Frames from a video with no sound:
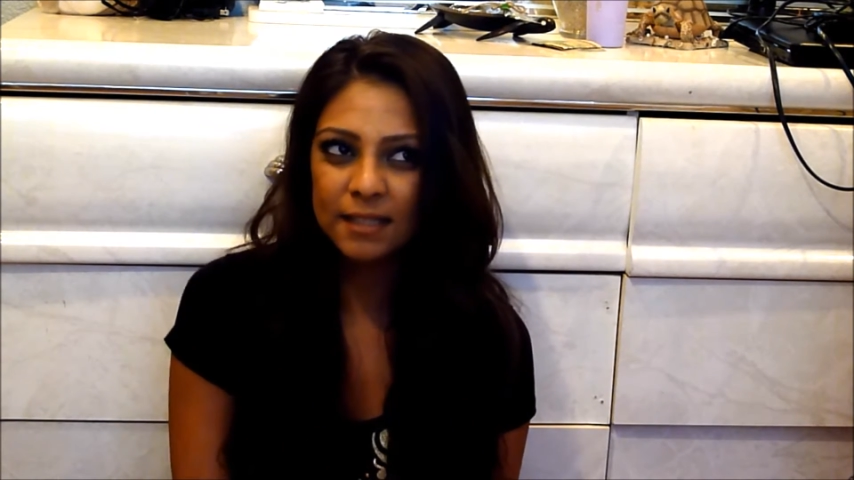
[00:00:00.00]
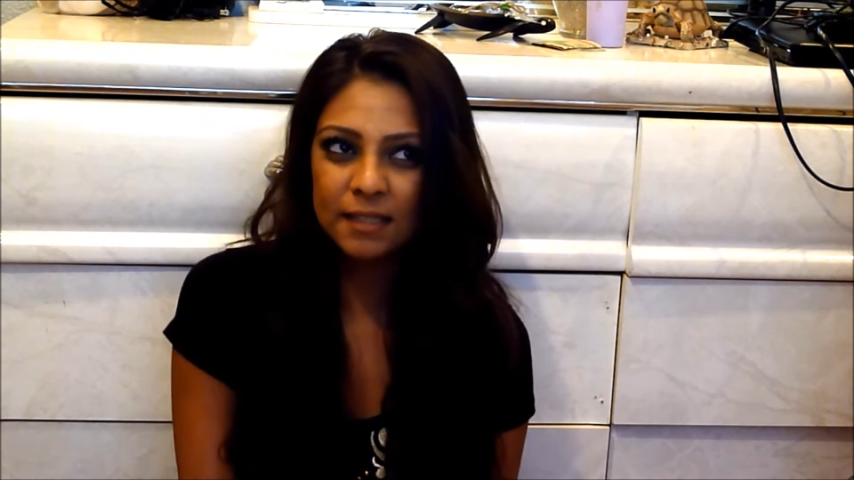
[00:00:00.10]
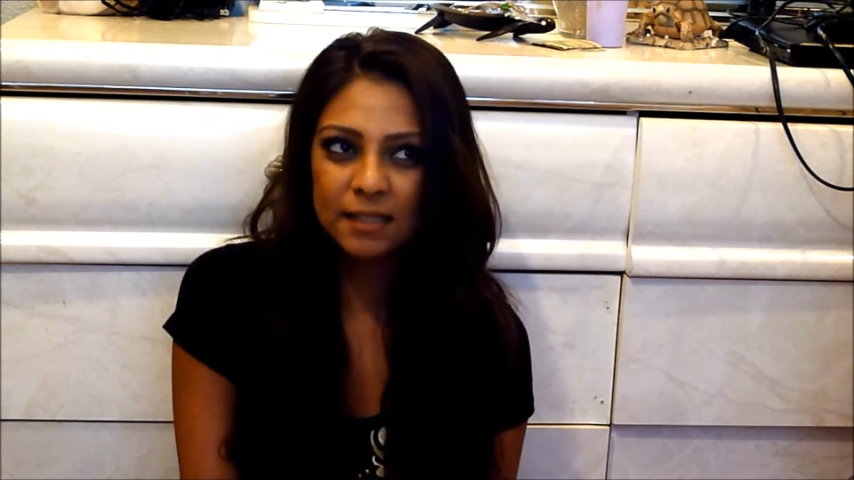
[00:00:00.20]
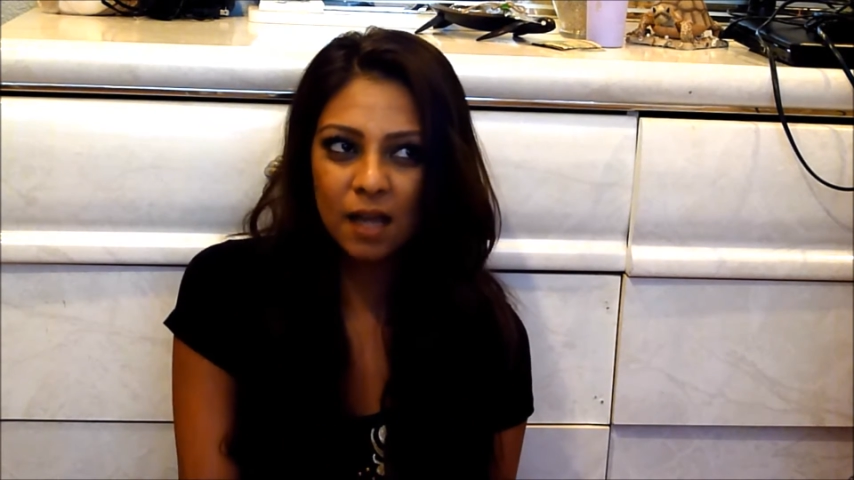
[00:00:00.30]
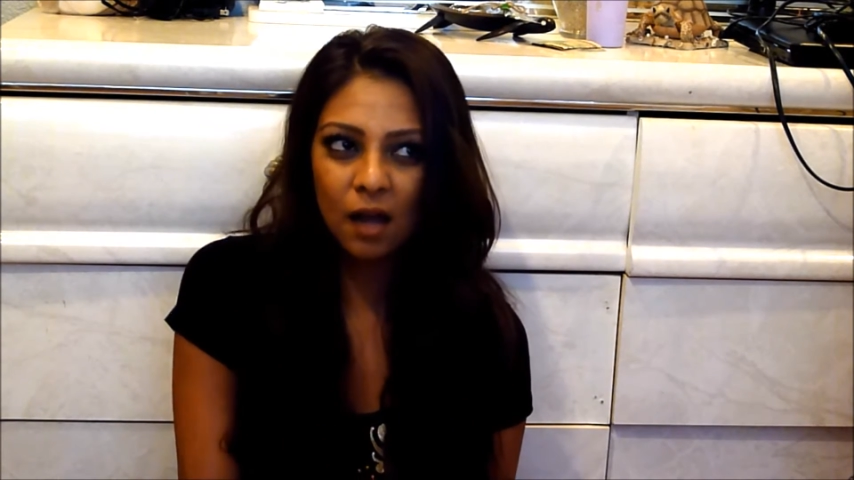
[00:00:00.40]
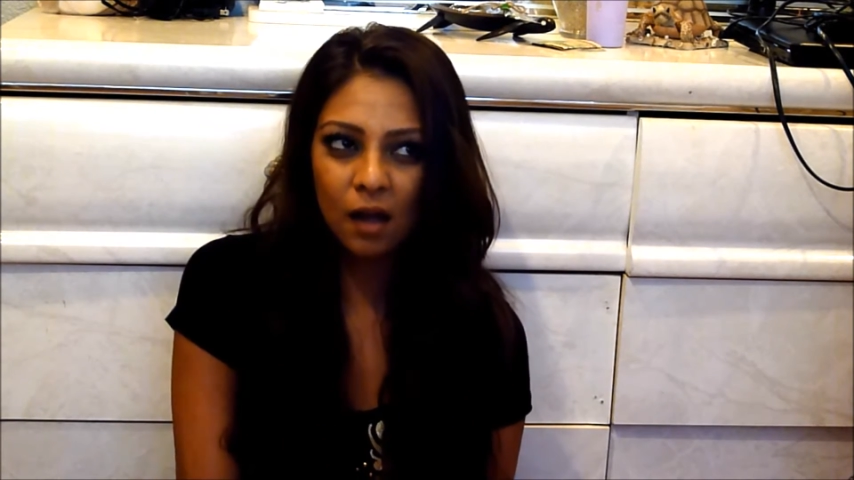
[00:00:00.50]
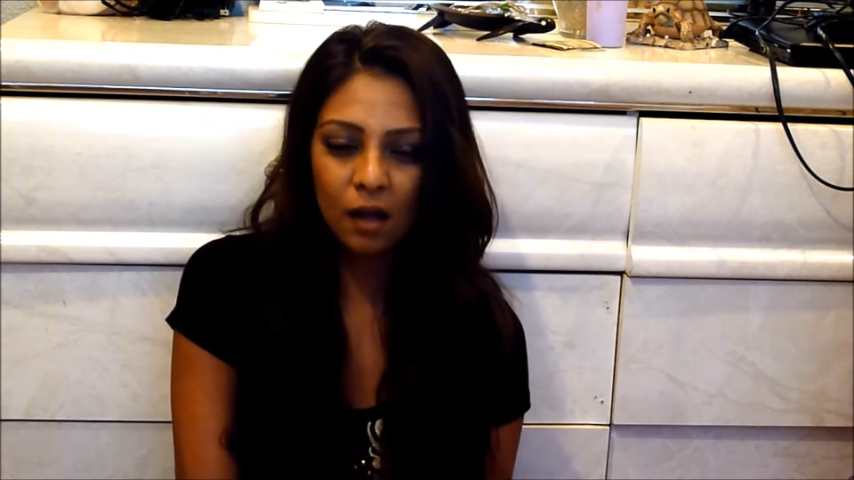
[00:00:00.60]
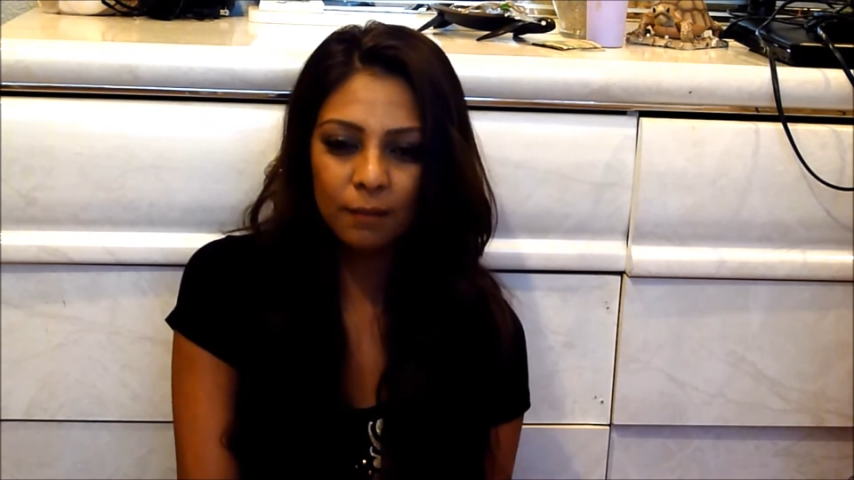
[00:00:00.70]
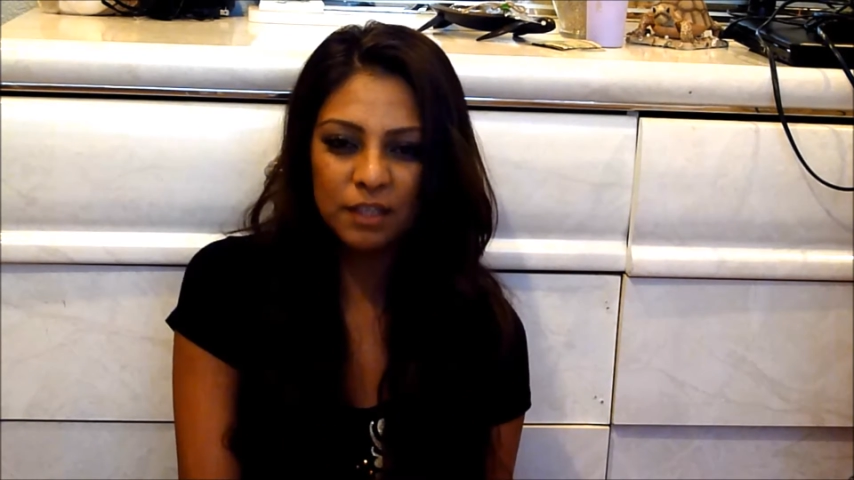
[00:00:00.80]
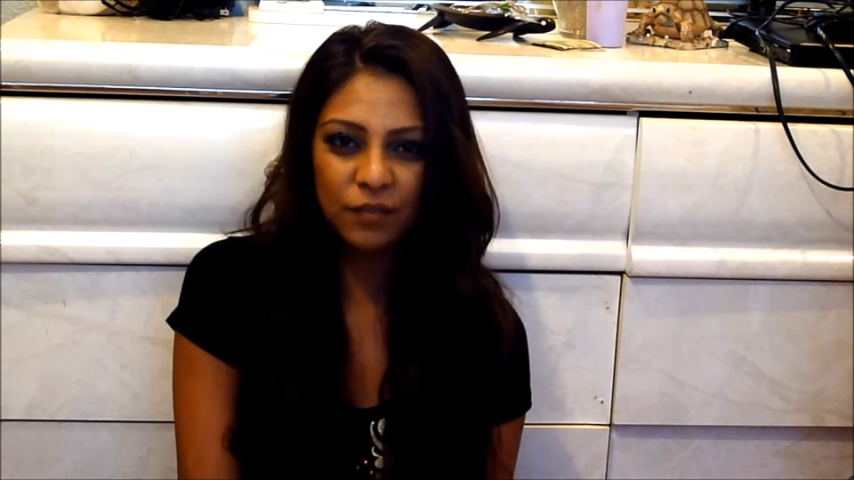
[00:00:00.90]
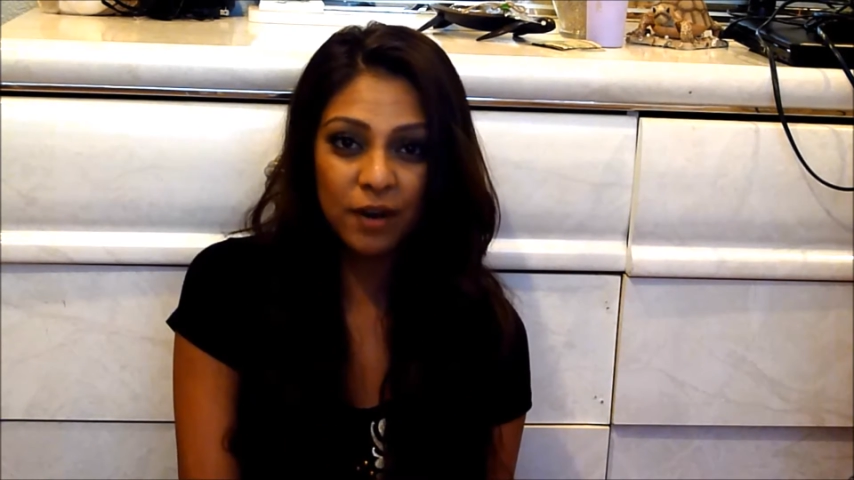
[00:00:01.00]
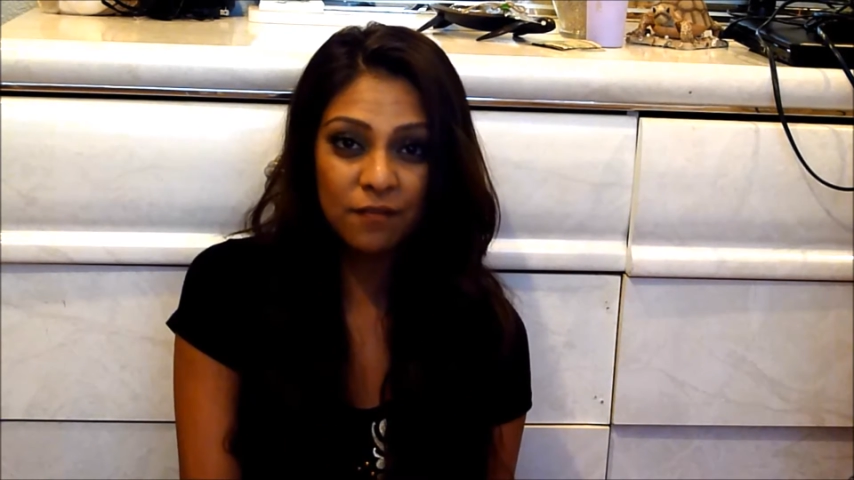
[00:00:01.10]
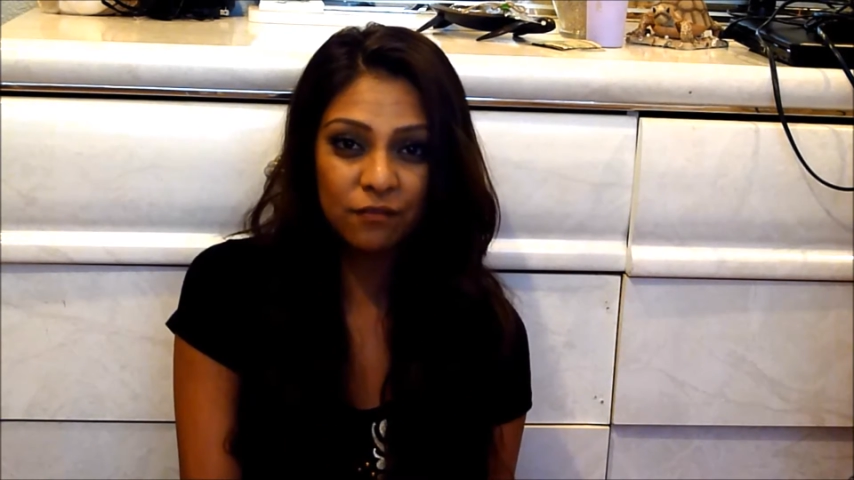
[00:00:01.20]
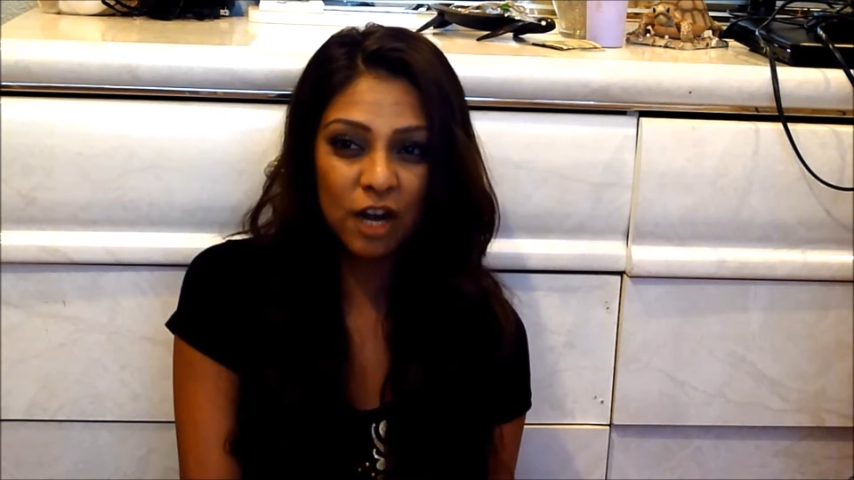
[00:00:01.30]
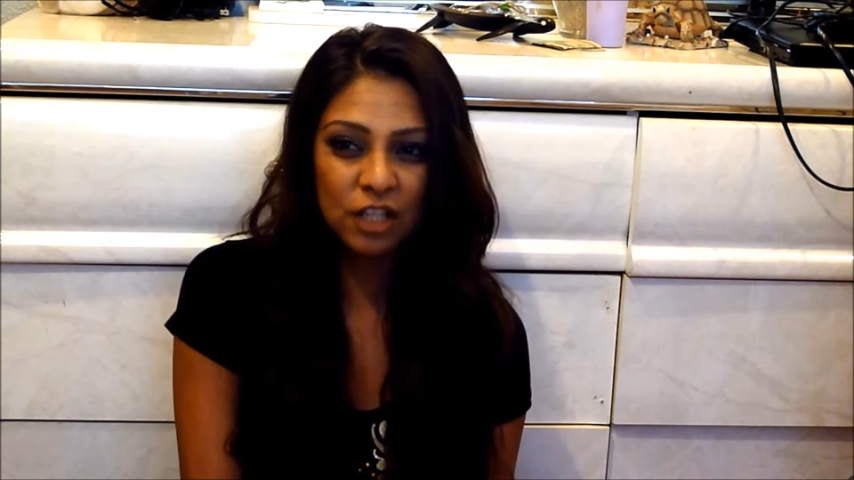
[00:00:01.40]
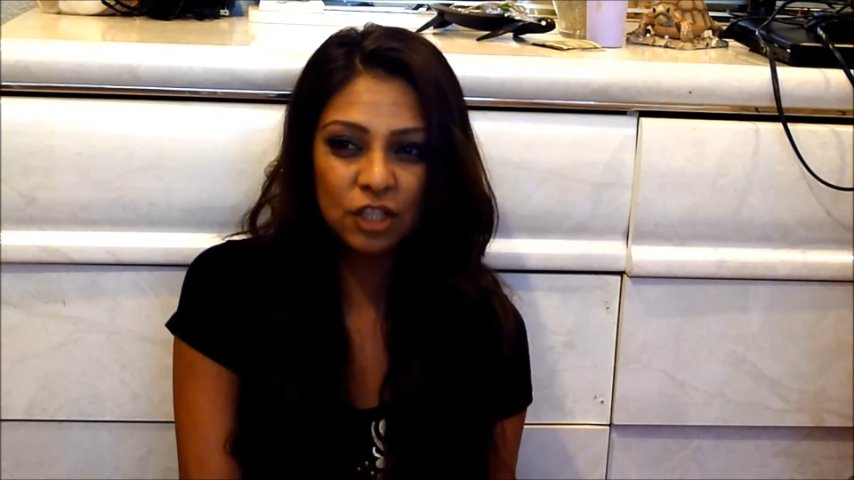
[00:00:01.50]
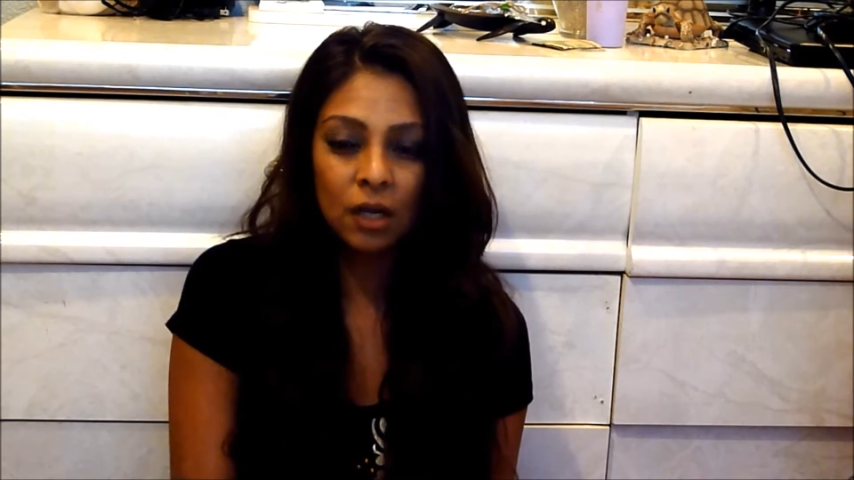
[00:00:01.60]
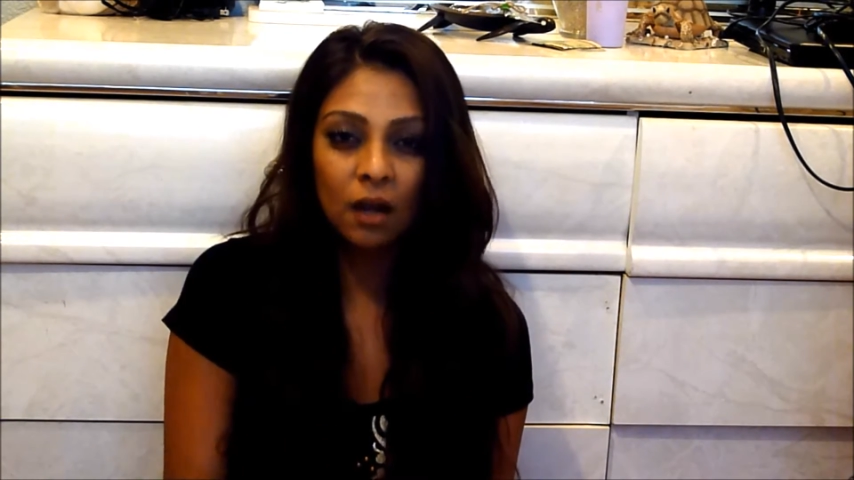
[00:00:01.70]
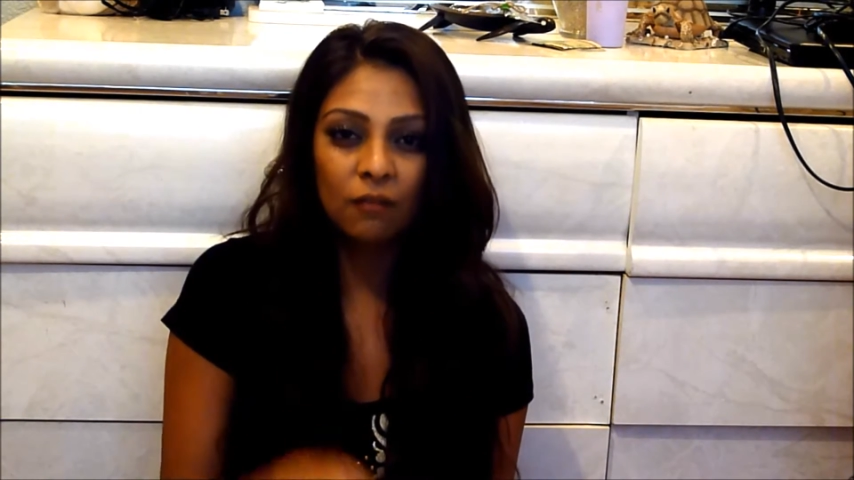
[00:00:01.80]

It's very fresh,